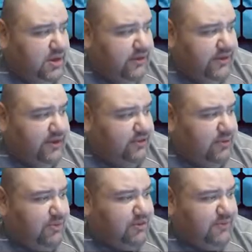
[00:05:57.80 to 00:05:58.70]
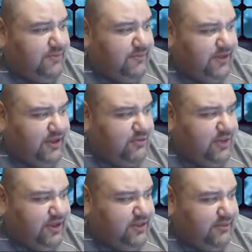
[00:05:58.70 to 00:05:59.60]
All right, so I'm going to skip some parts. I just
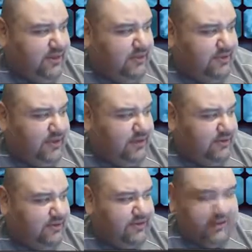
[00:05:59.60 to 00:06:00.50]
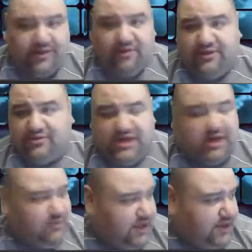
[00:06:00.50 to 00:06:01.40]
want to get to the meat and potatoes of this because I know that's what you
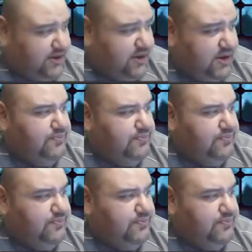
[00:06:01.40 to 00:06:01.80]
guys want to hear.